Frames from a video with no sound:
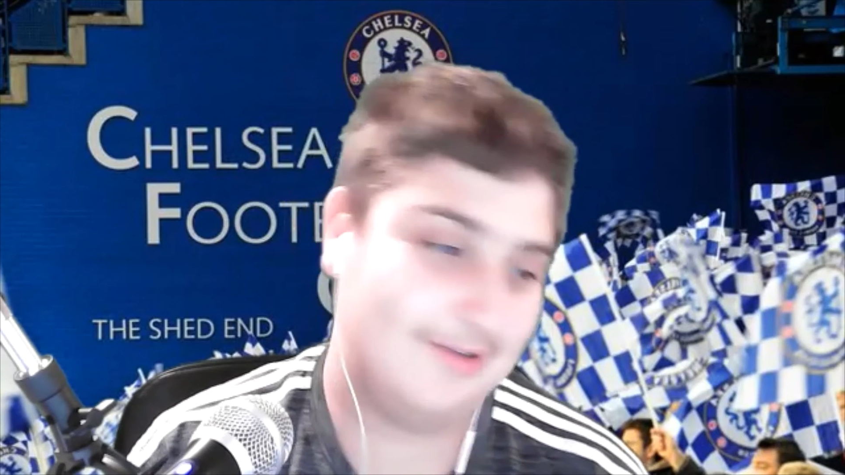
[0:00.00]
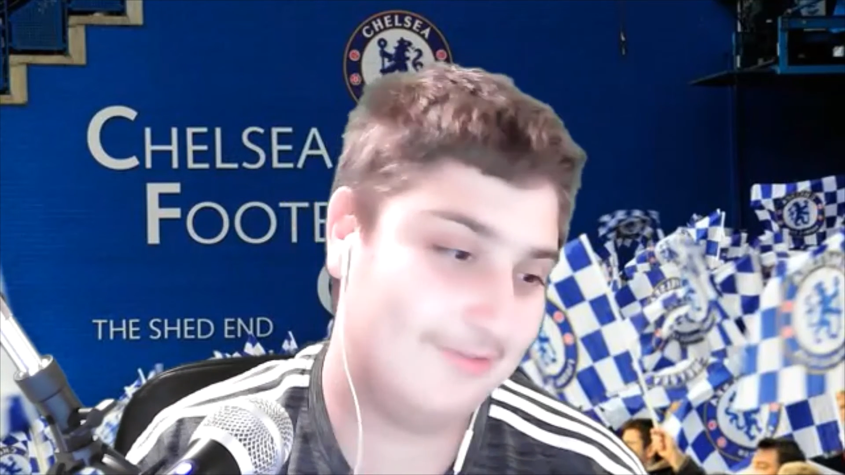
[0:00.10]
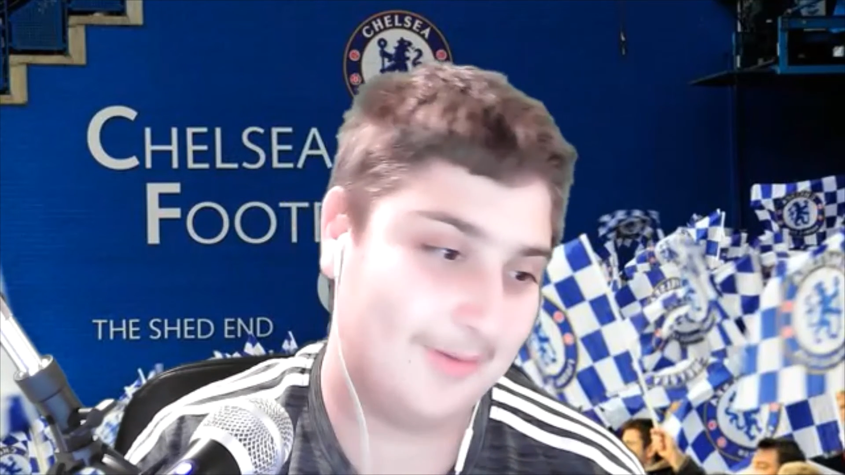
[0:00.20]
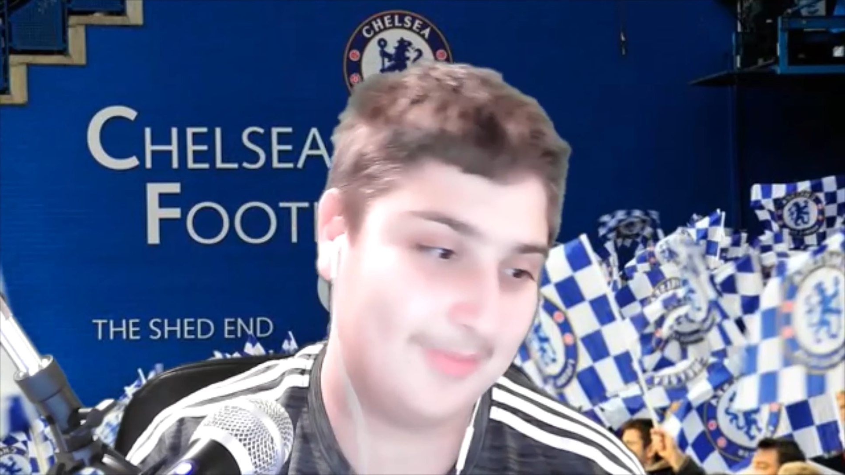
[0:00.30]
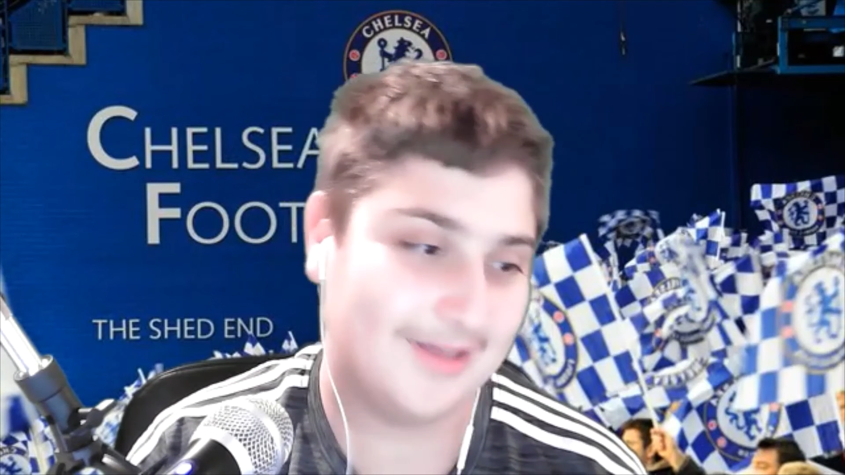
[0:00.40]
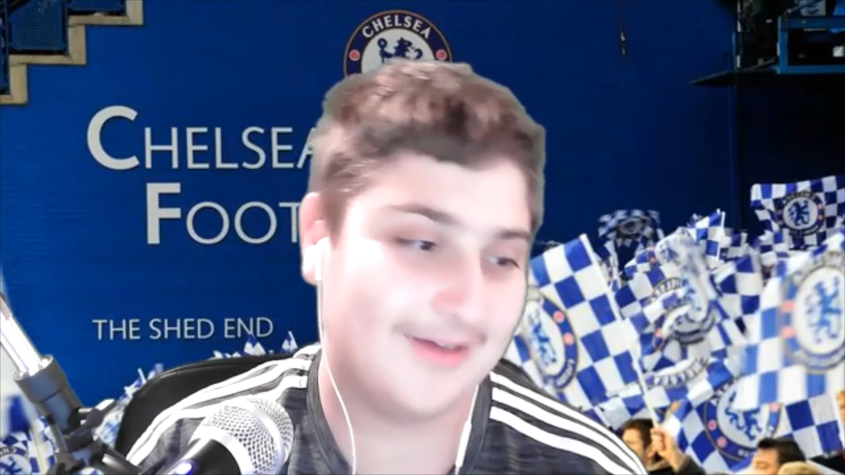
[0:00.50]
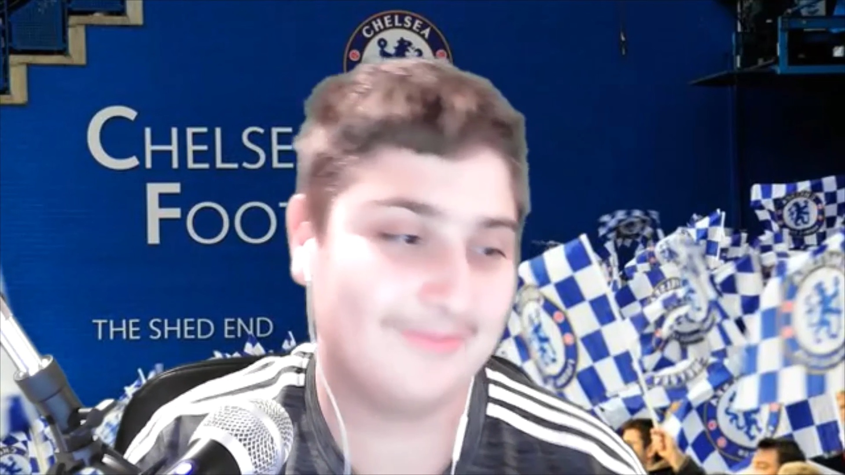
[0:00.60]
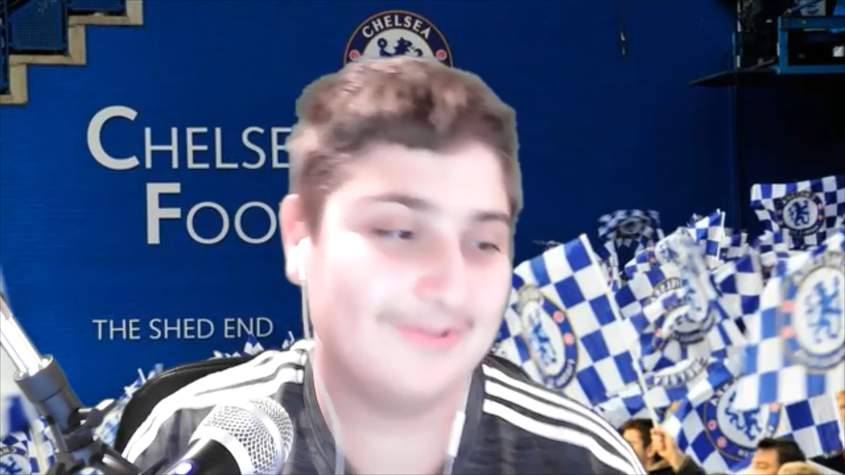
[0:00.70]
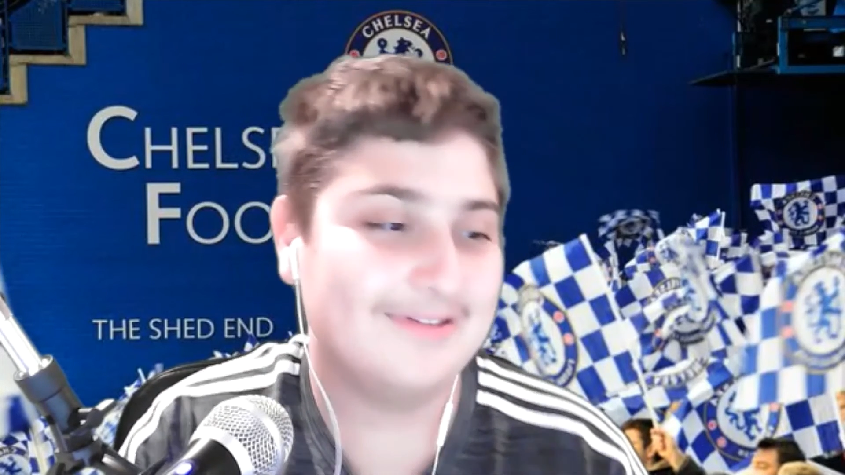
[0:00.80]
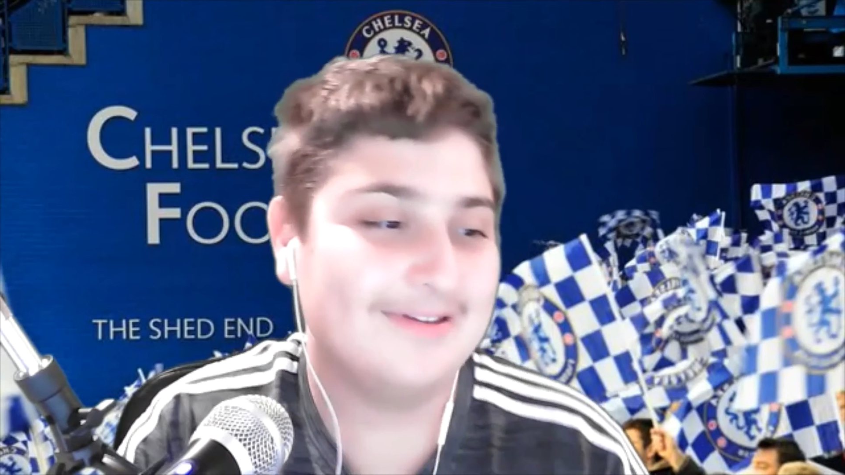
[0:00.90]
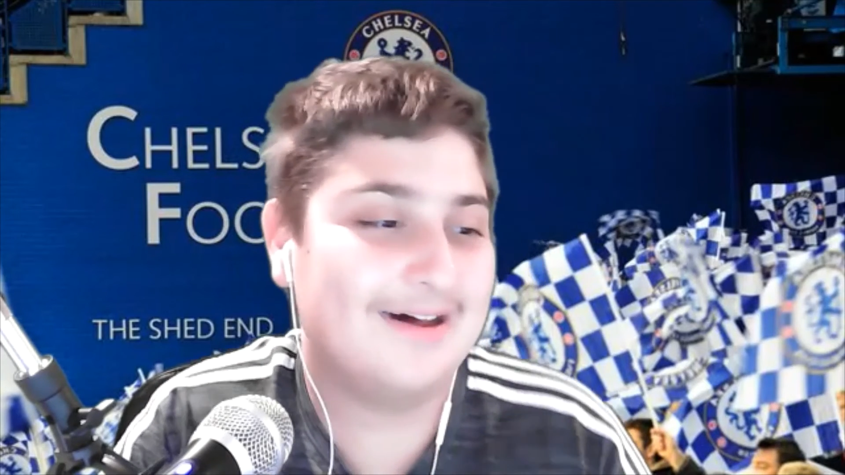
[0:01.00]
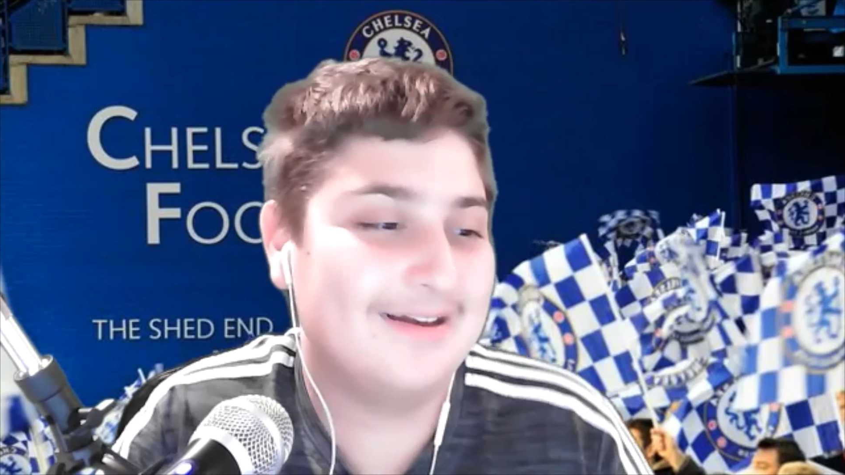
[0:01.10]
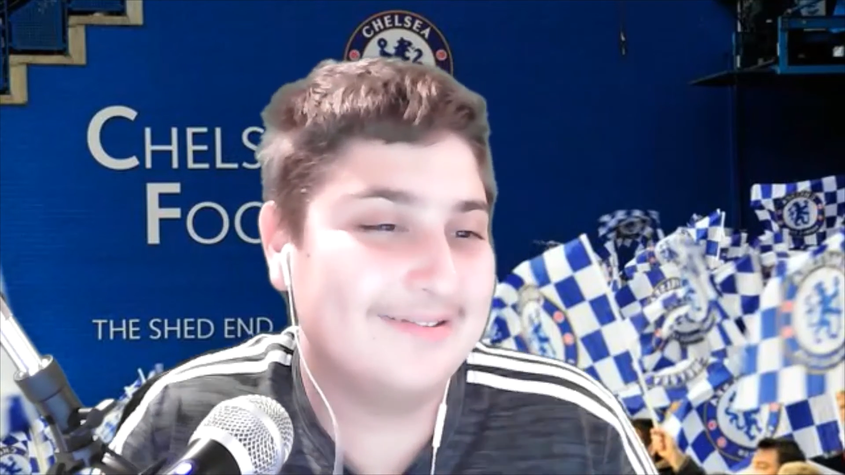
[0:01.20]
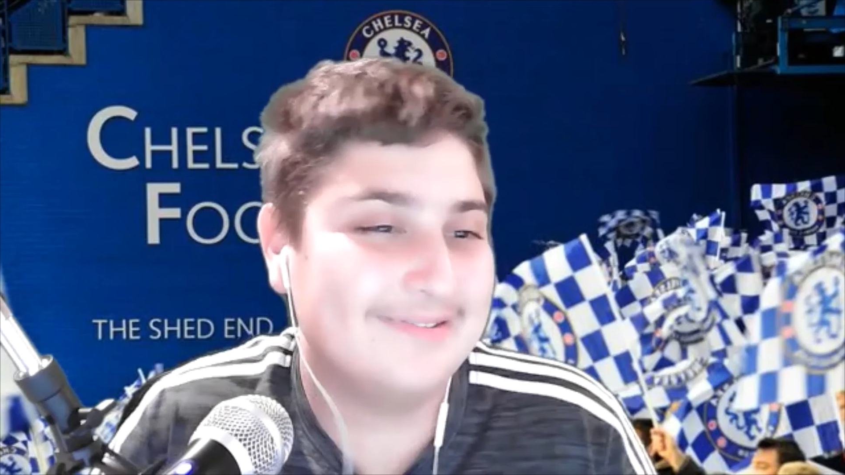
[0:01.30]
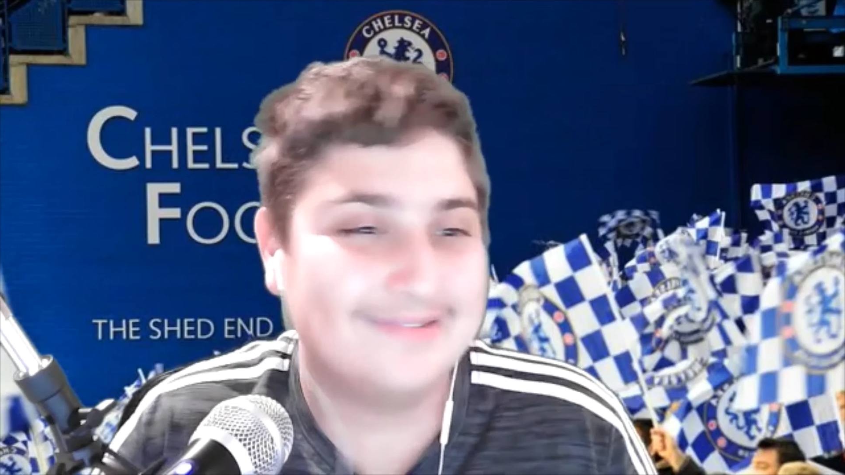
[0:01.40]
if I'm being completely honest.